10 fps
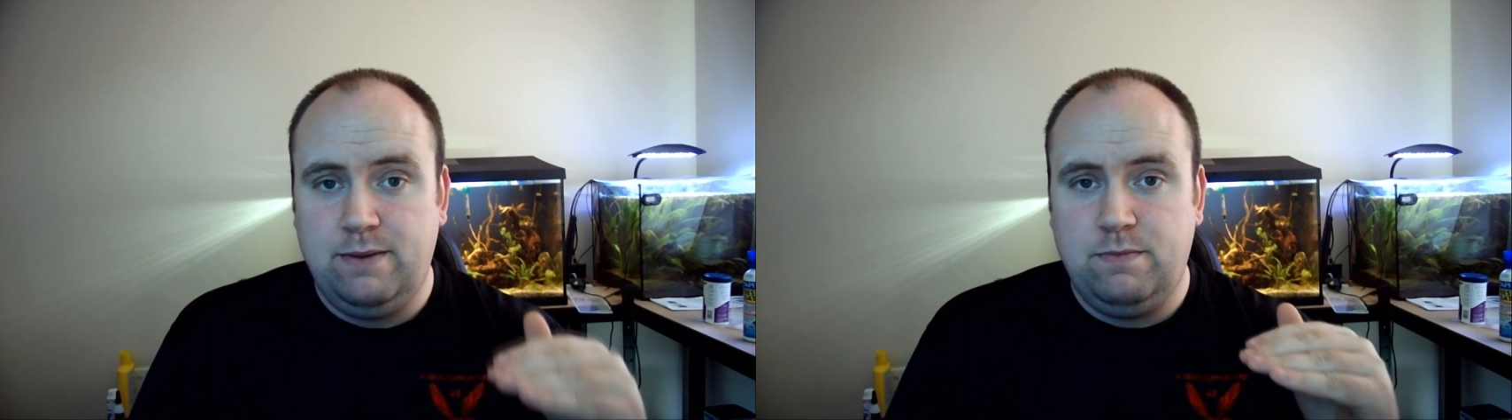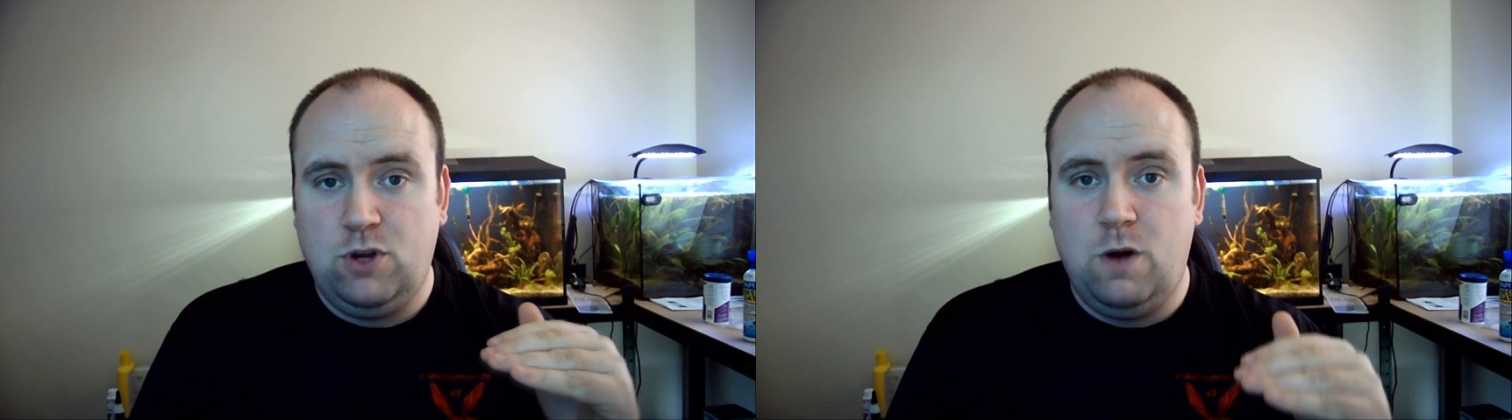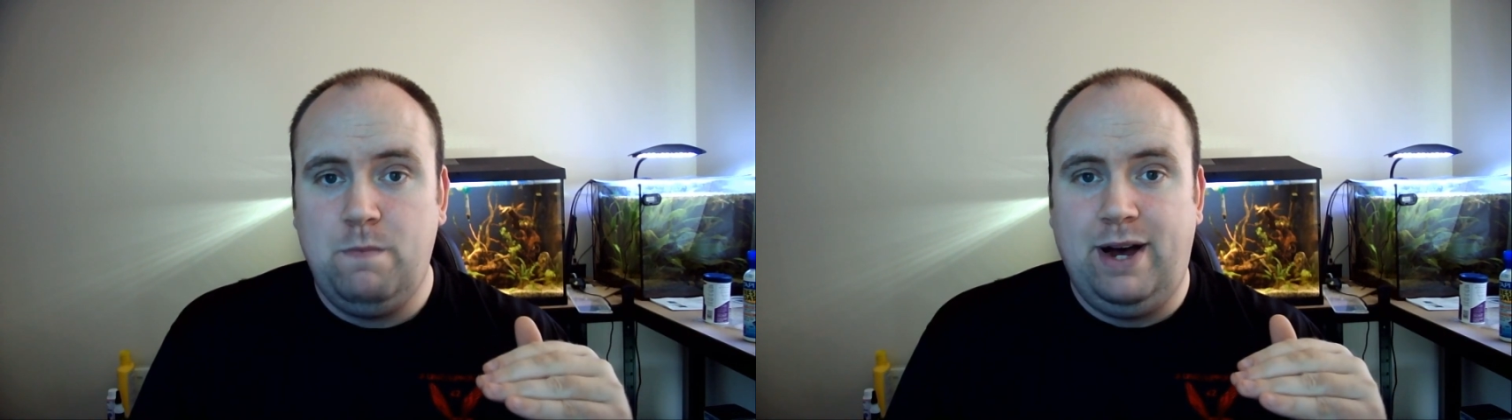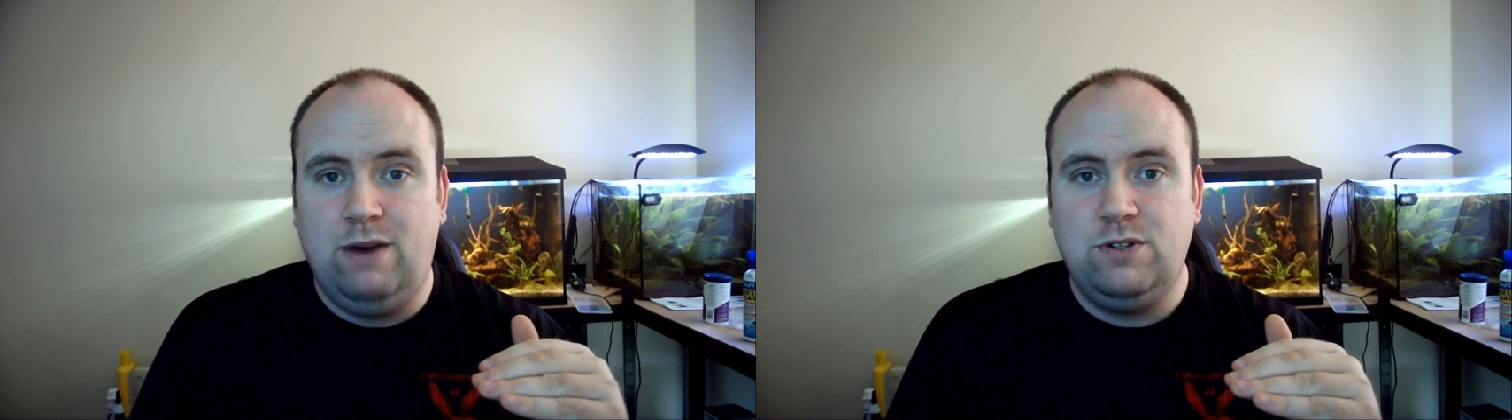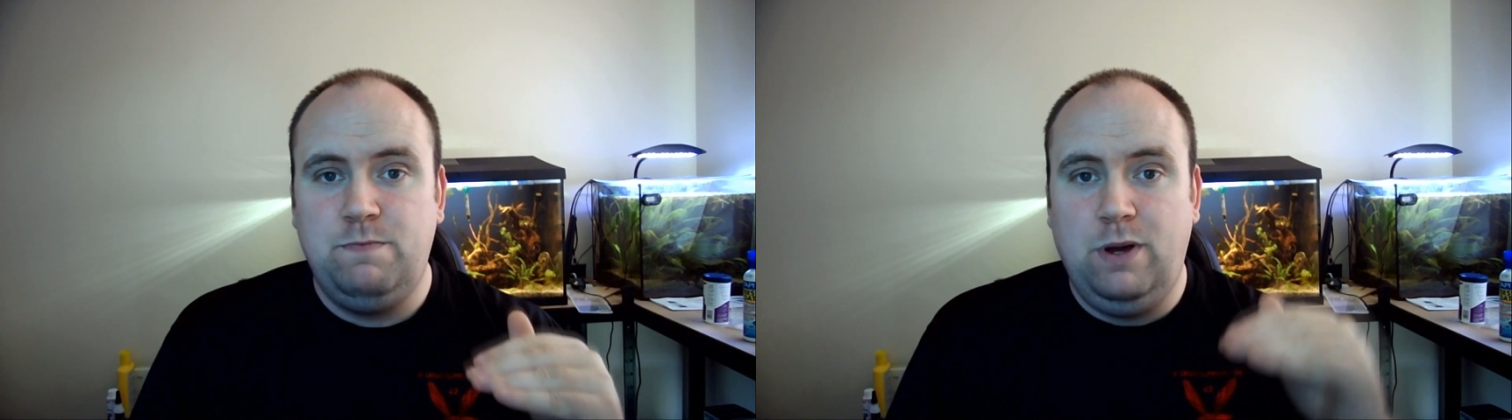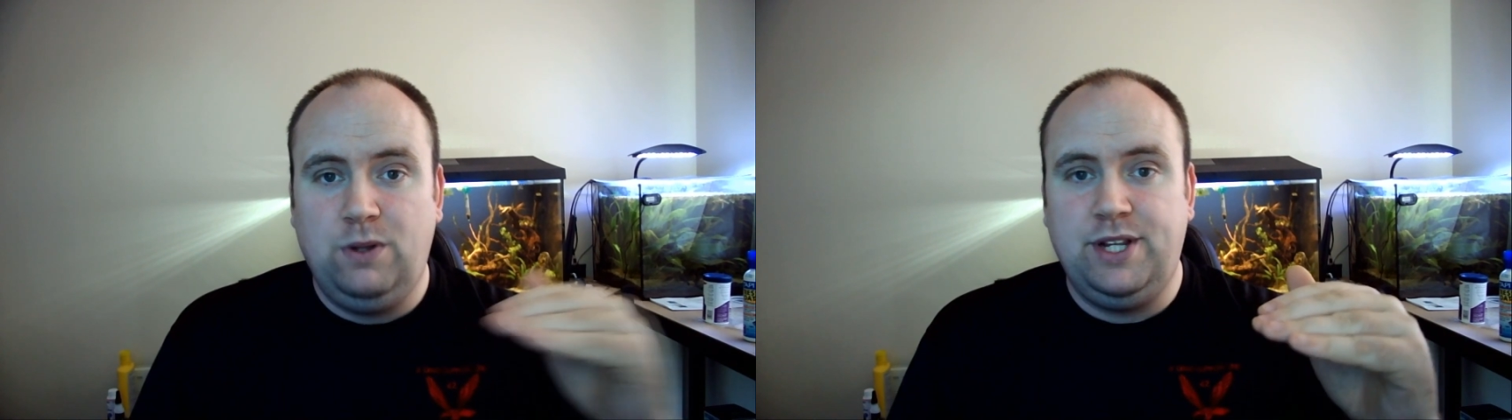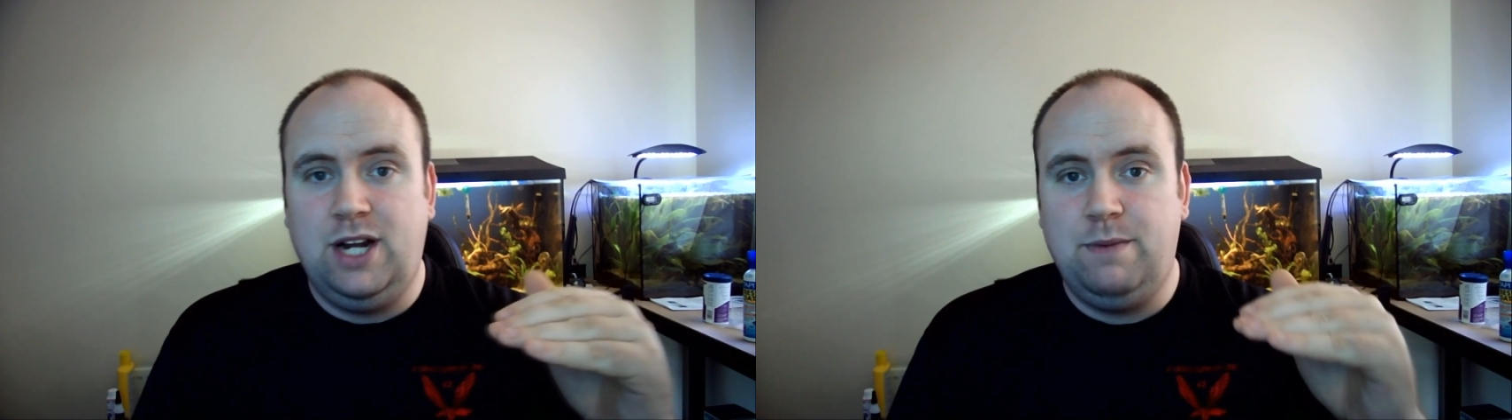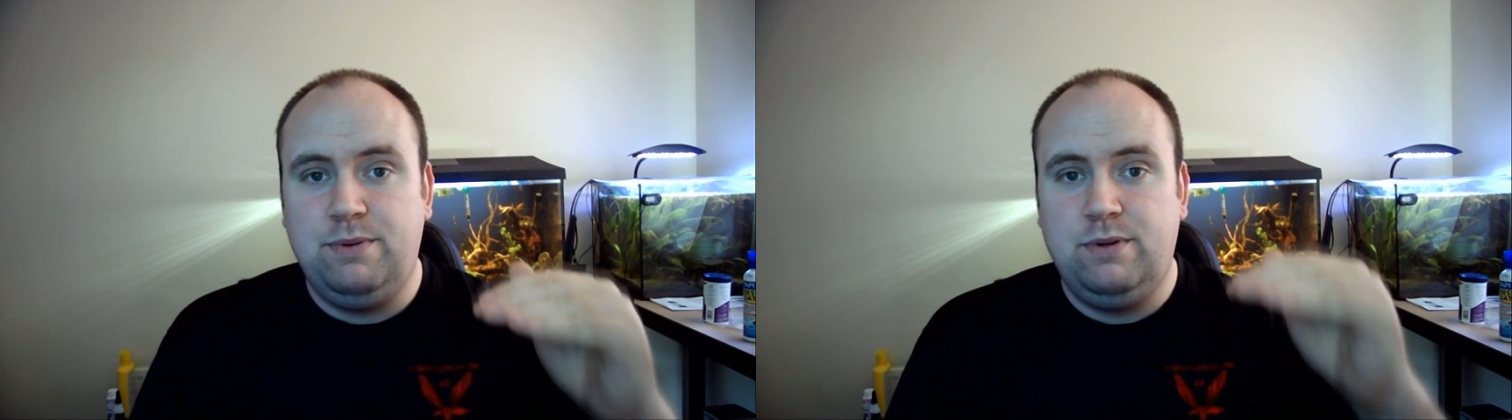compounds building up,